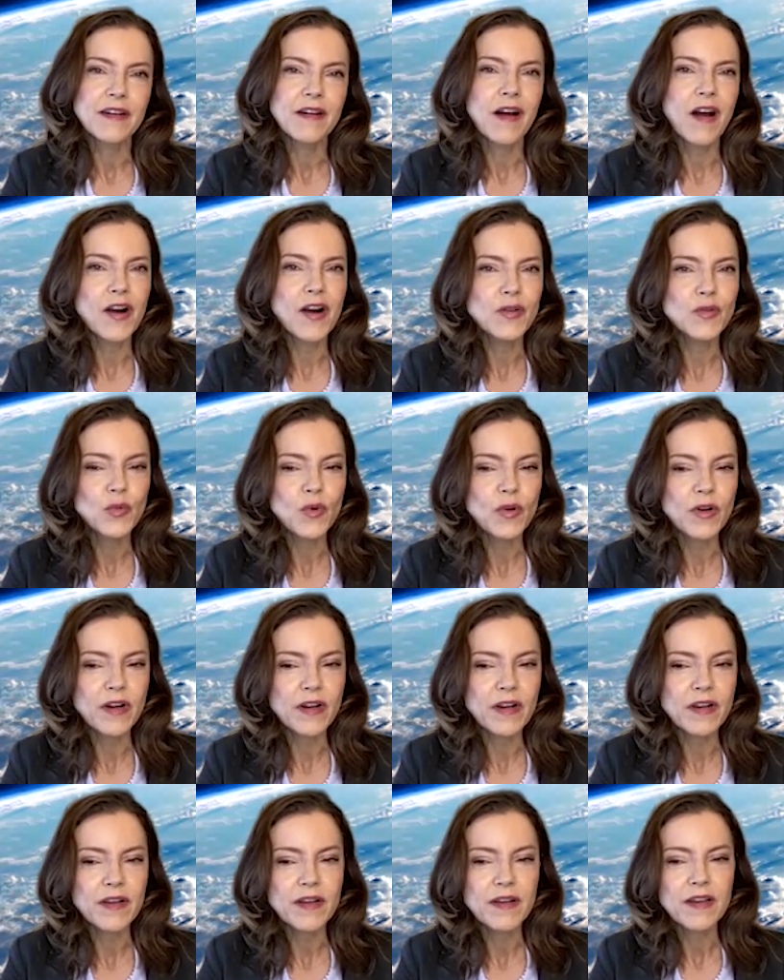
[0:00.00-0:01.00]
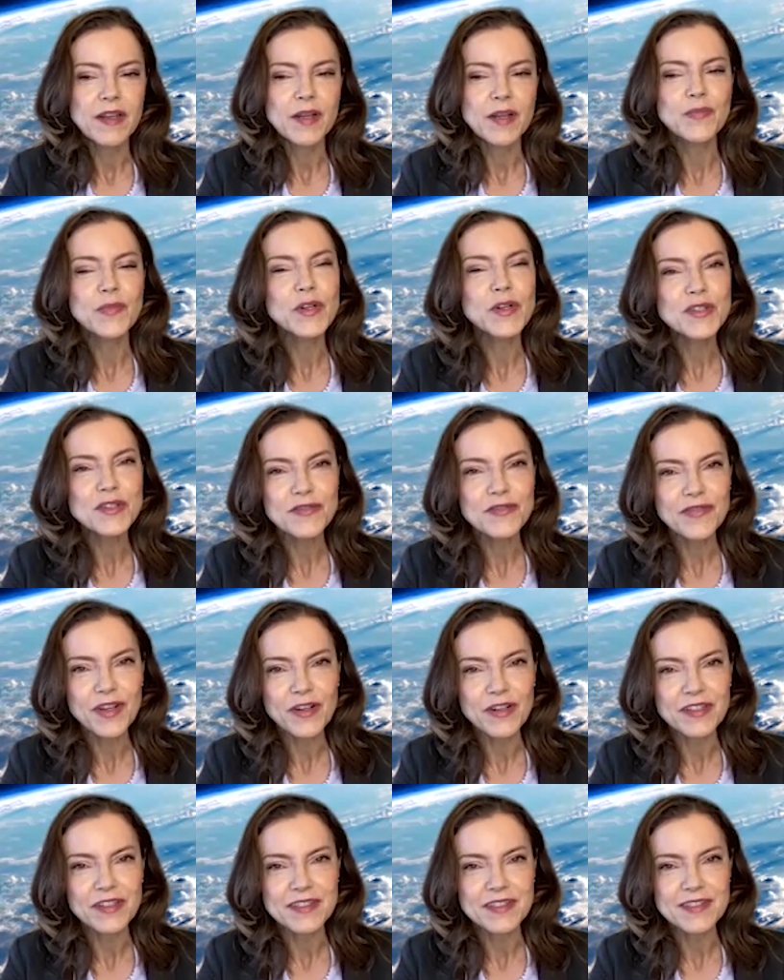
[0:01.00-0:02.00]
hard work, and
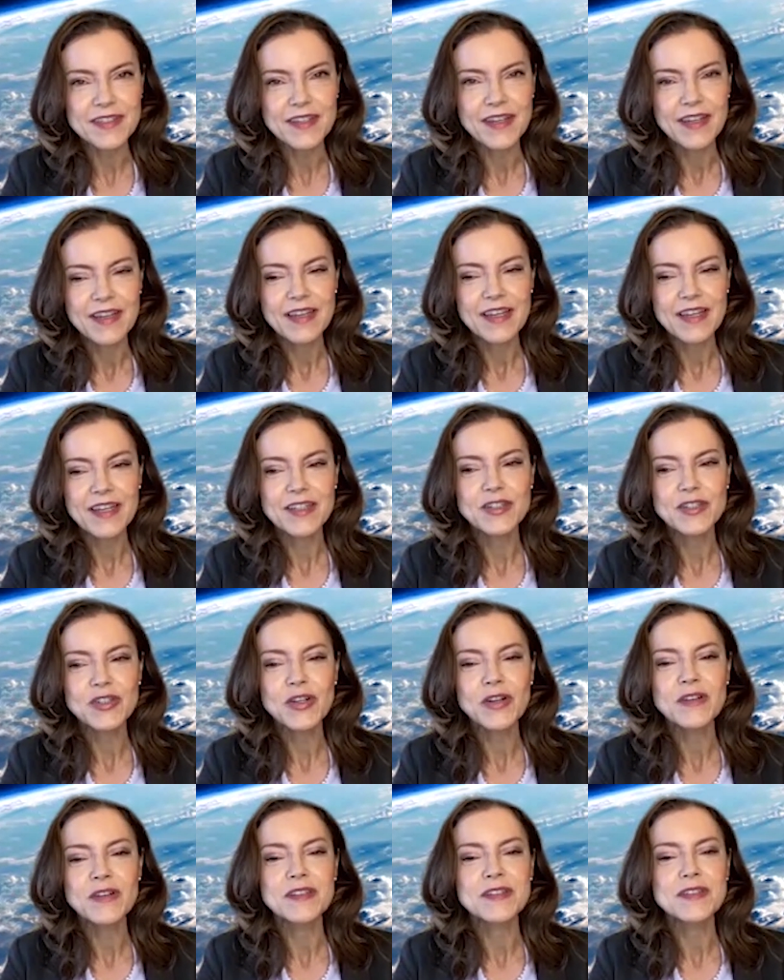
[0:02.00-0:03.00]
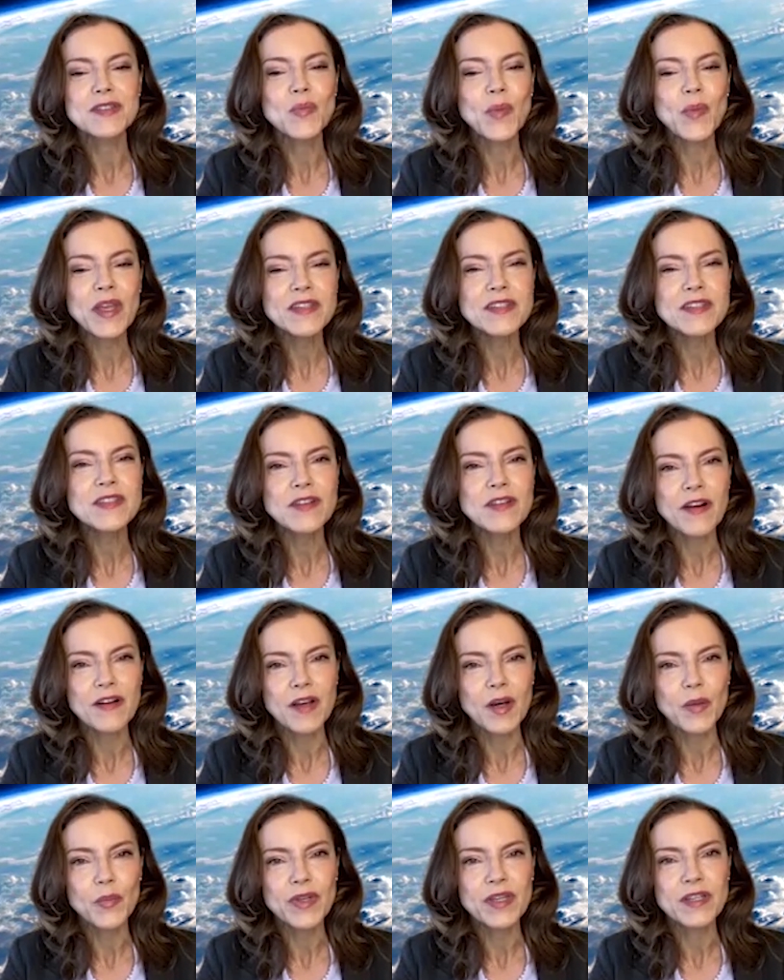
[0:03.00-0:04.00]
perseverance can turn a space
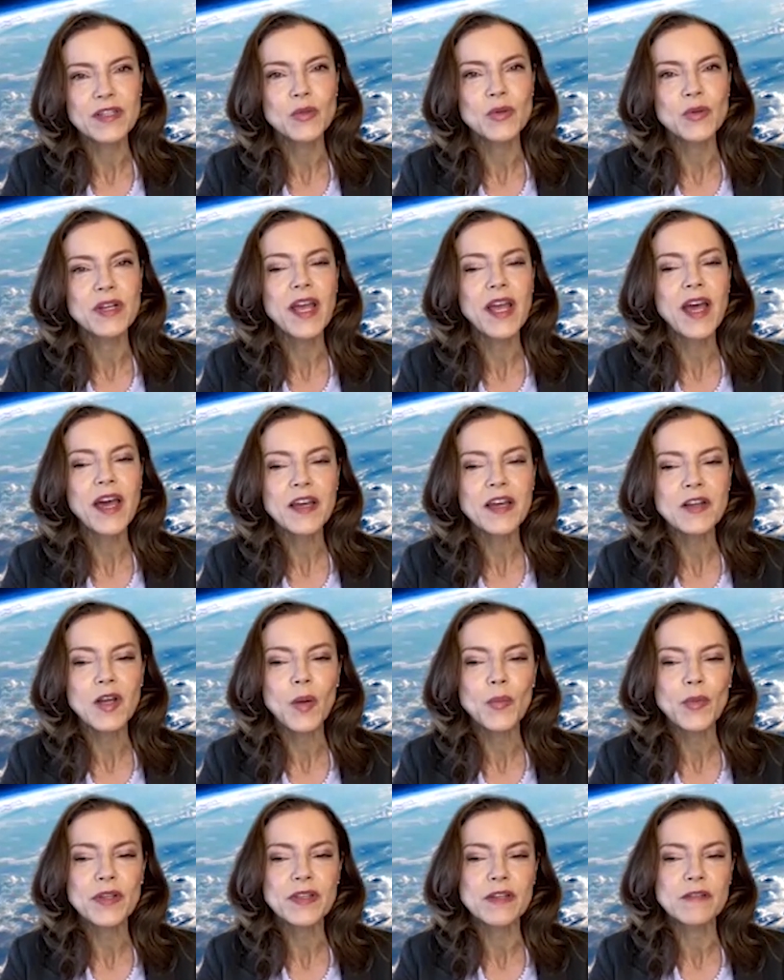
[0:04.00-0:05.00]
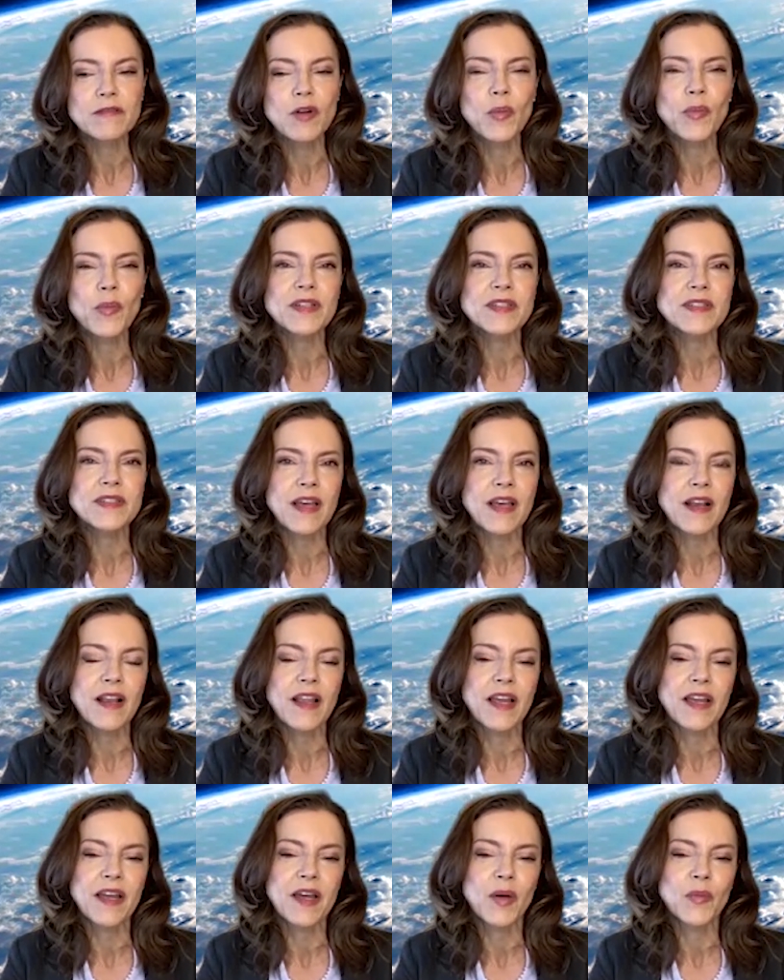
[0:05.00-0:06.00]
startup into an economically robust
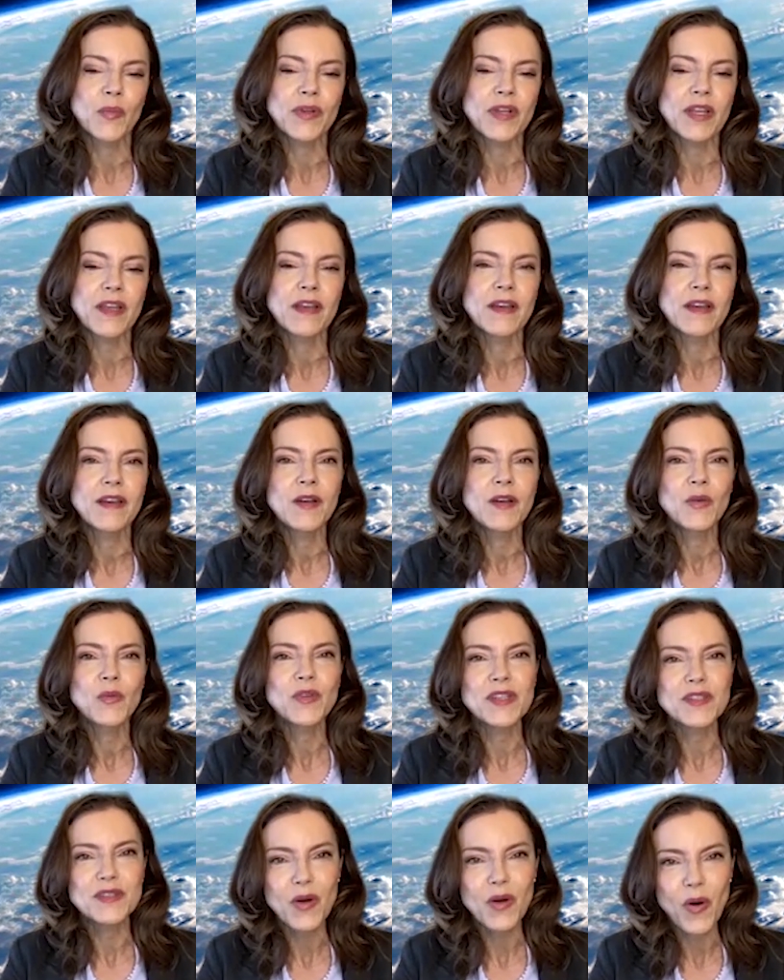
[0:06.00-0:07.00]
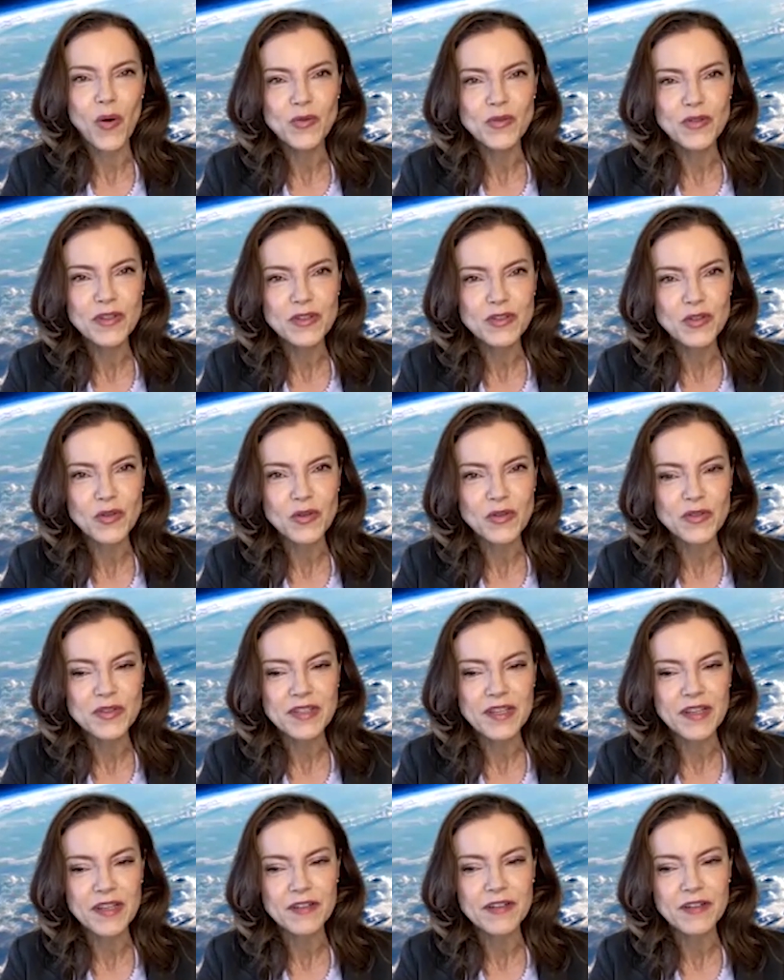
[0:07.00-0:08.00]
satellite company with its own control
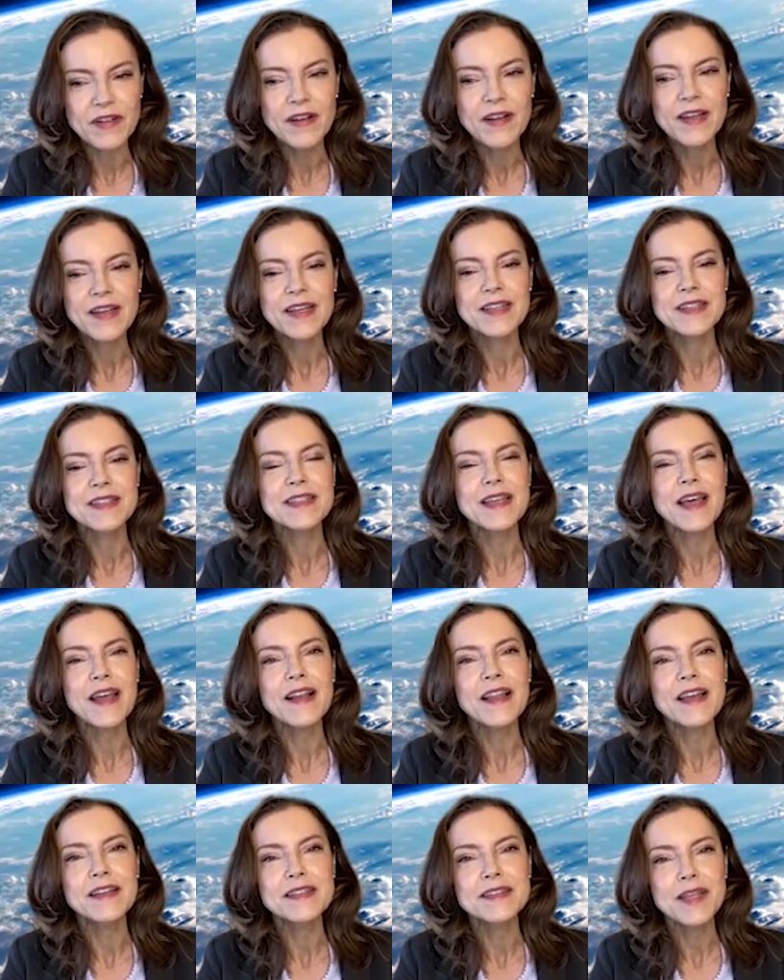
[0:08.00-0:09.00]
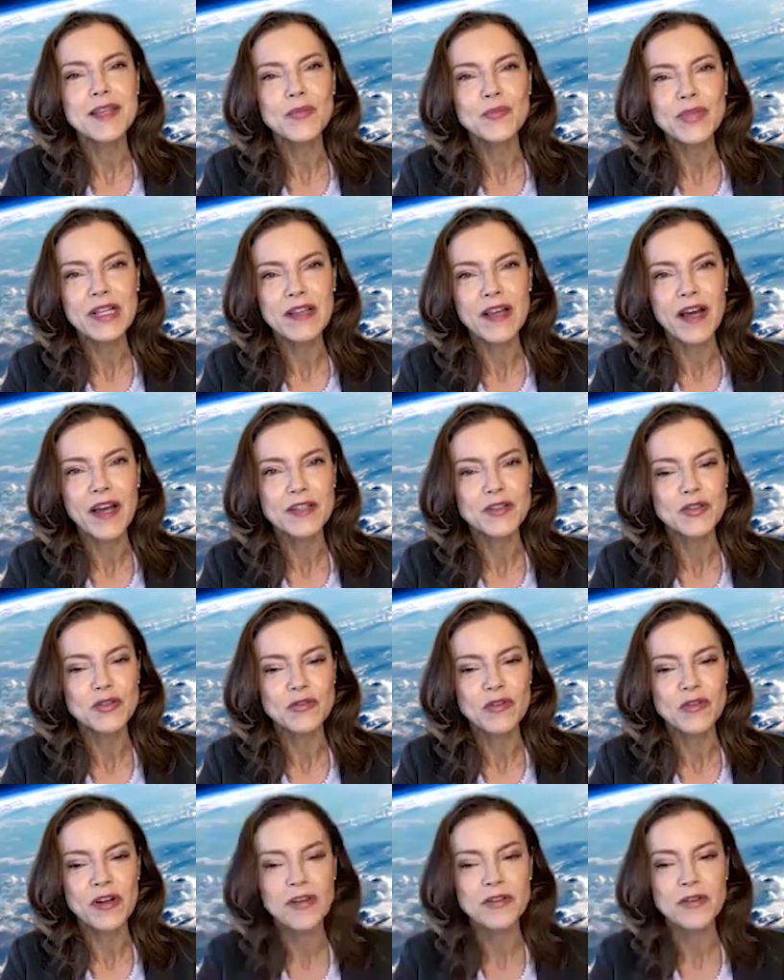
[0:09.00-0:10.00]
center and satellite assembly line in
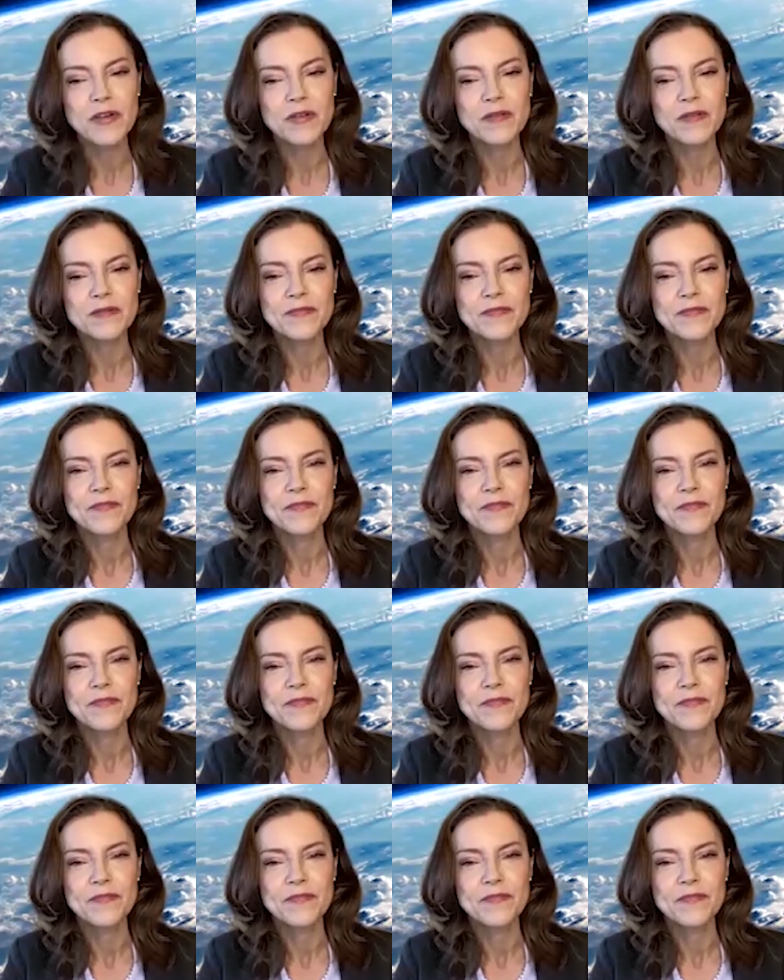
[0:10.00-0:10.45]
Toronto.